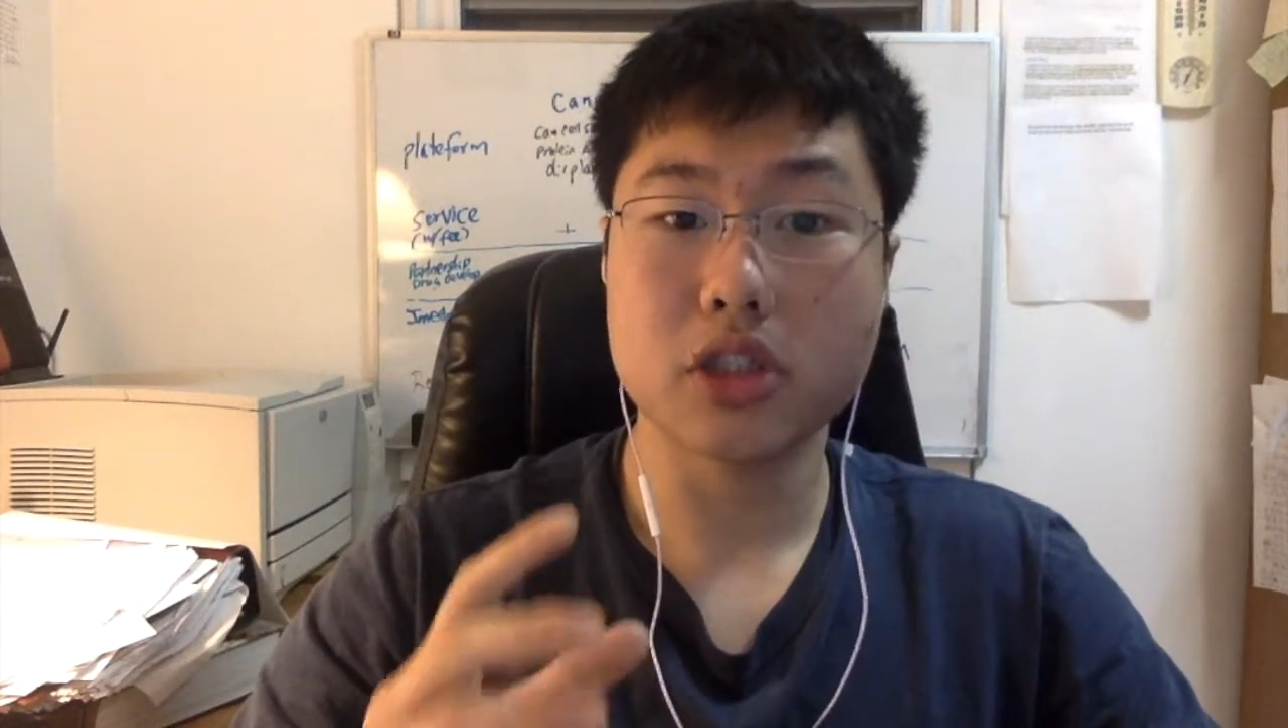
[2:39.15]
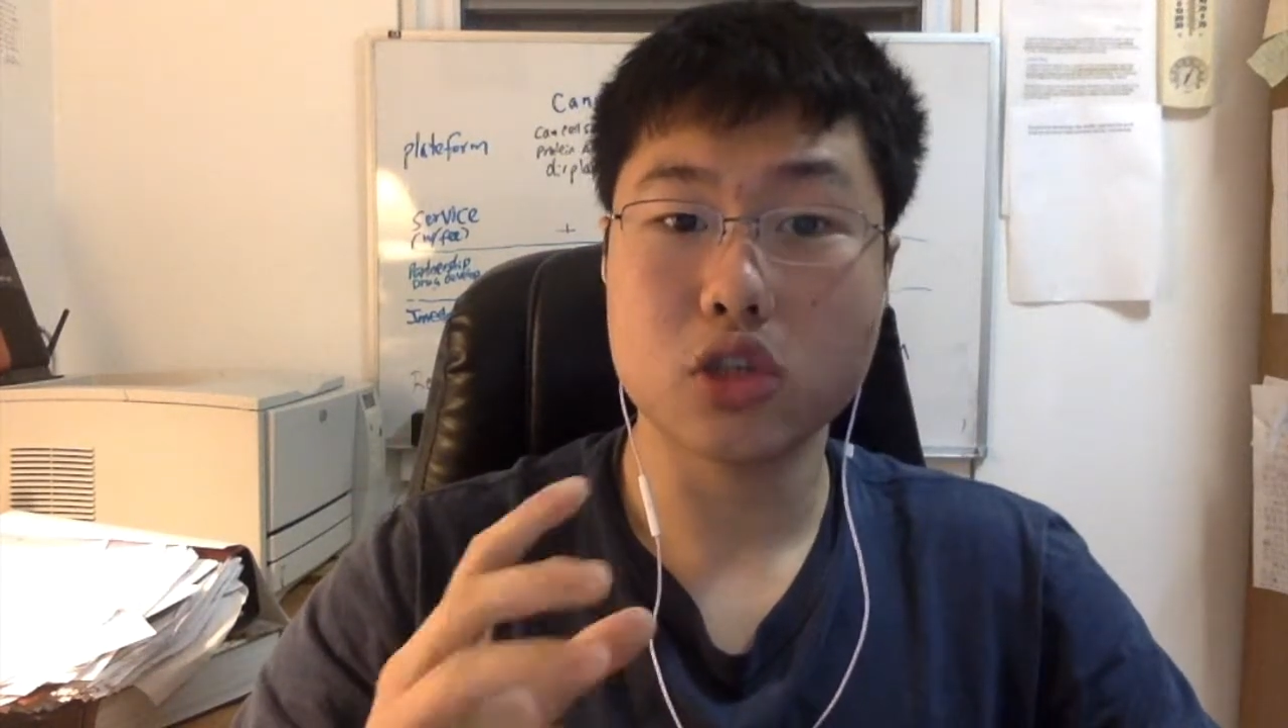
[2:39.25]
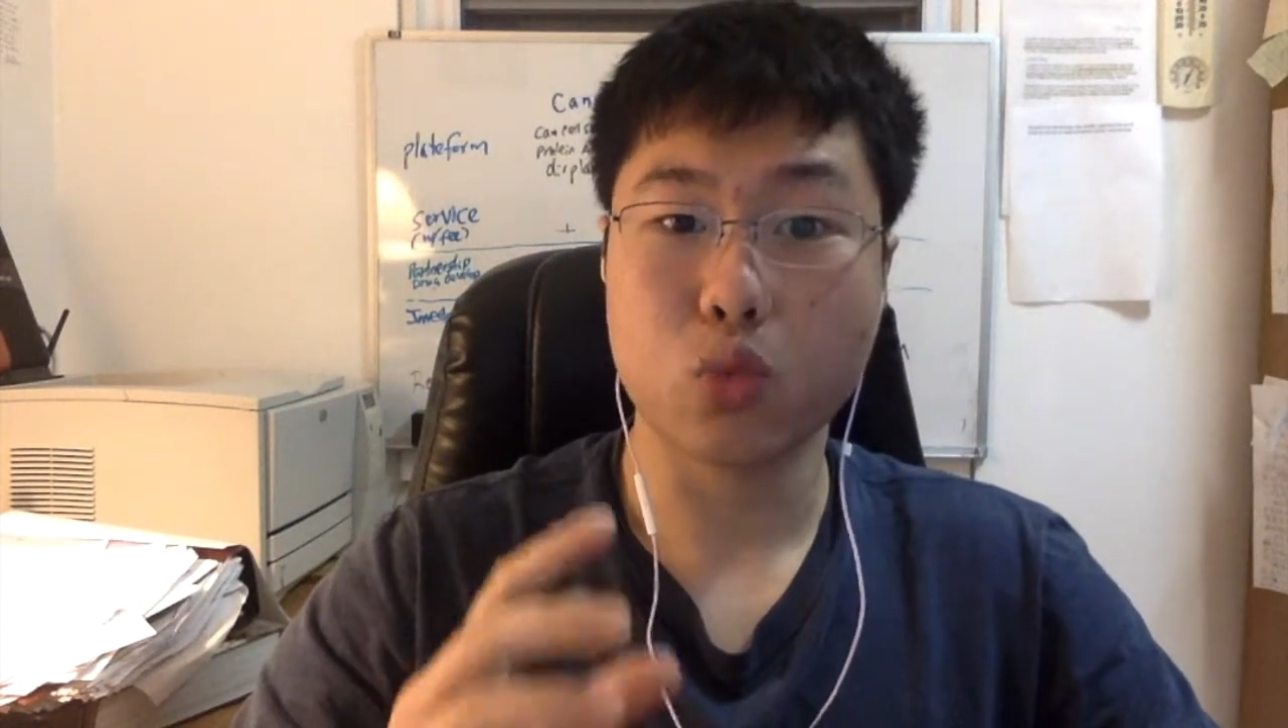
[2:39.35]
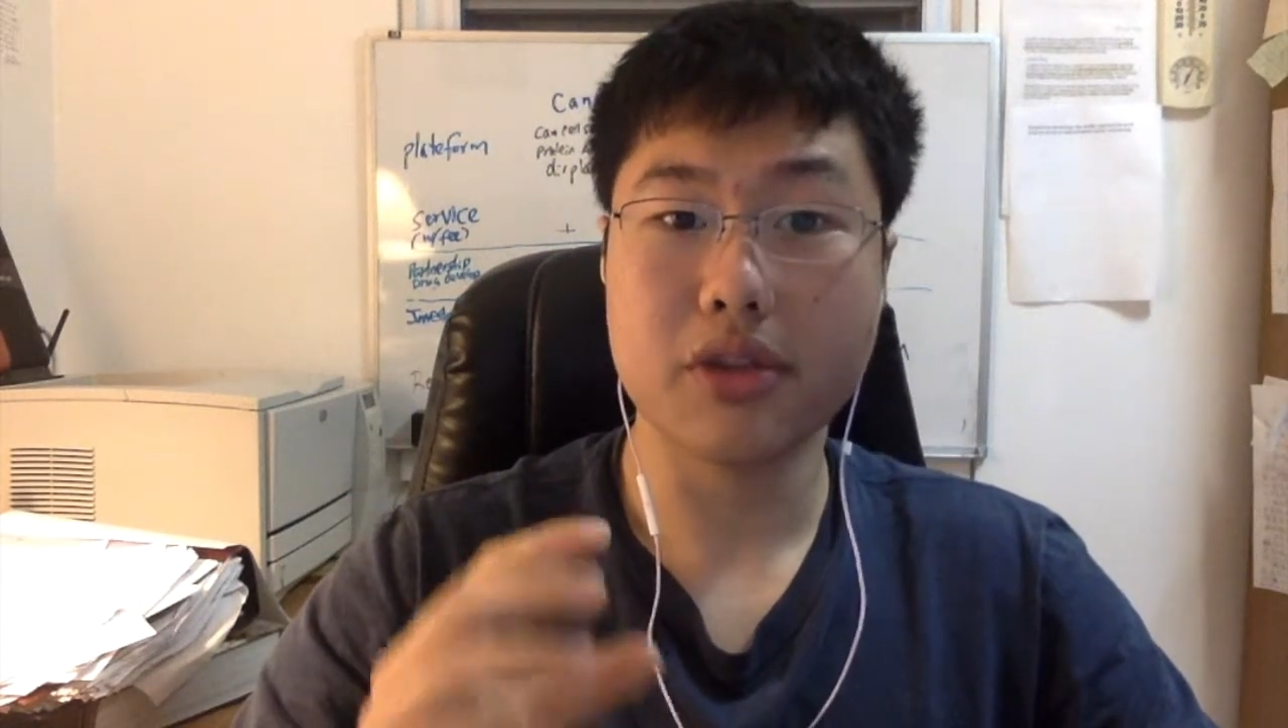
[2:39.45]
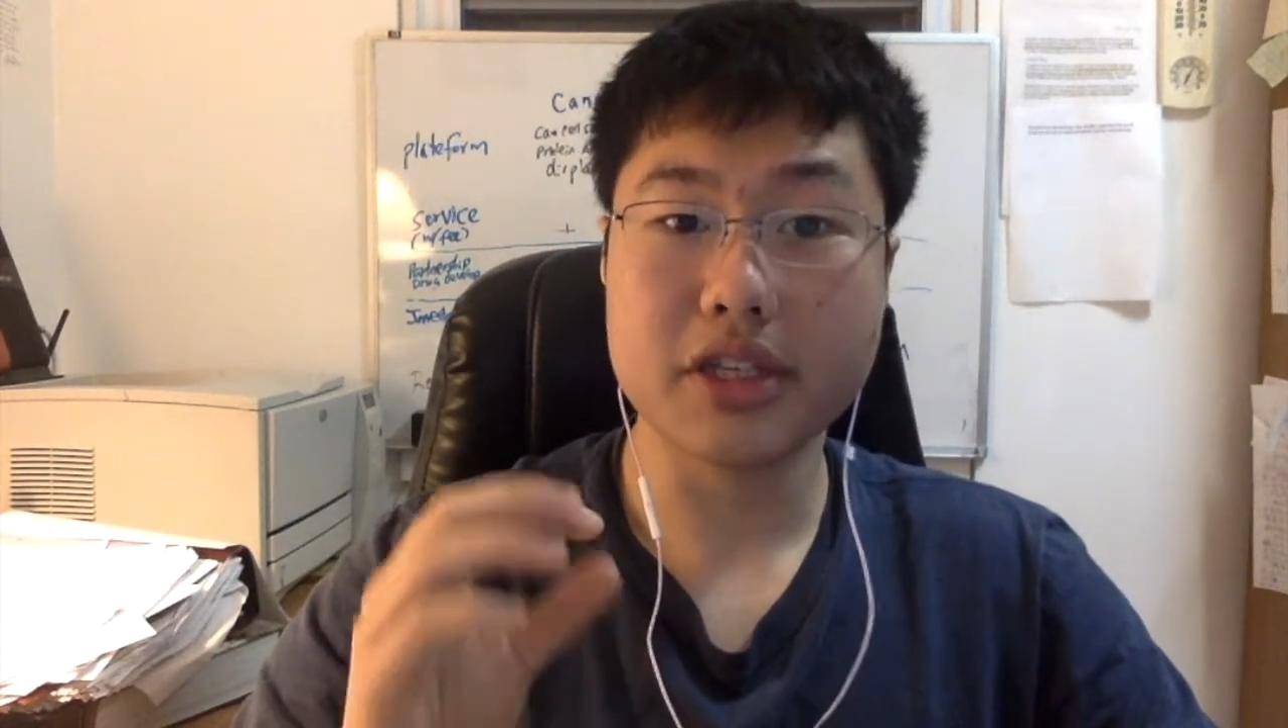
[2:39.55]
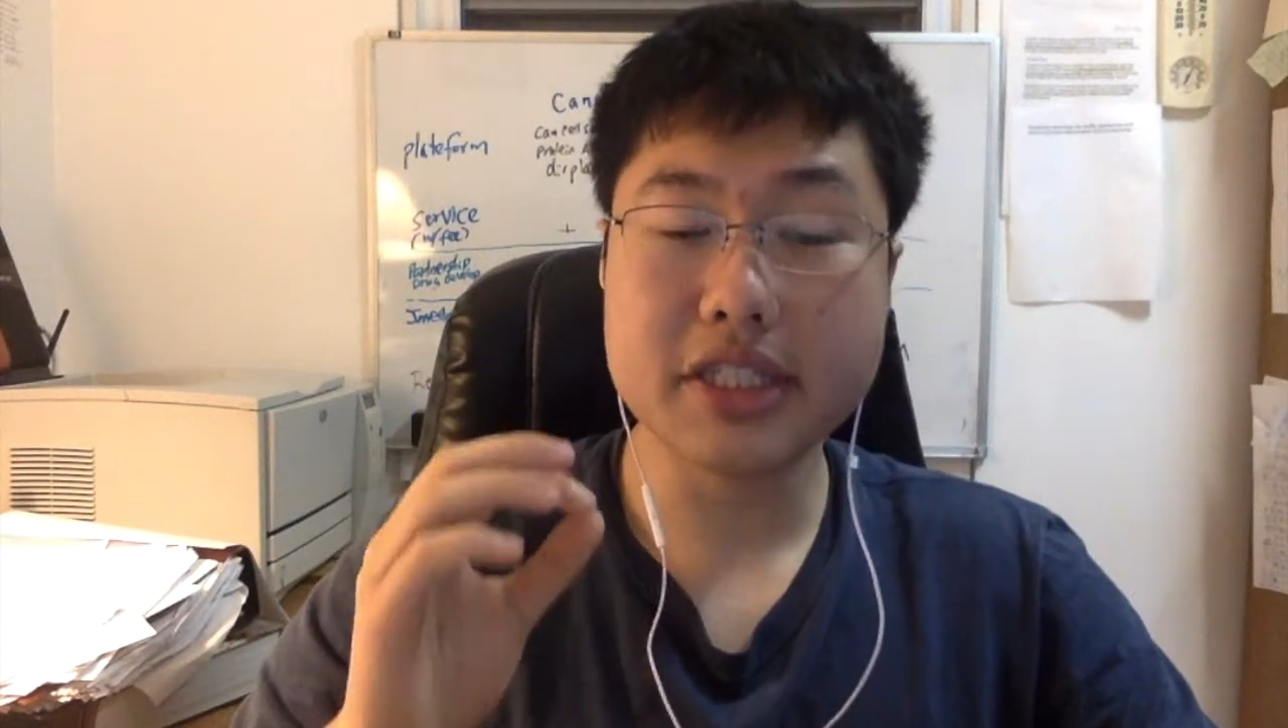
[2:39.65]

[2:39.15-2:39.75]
is one of the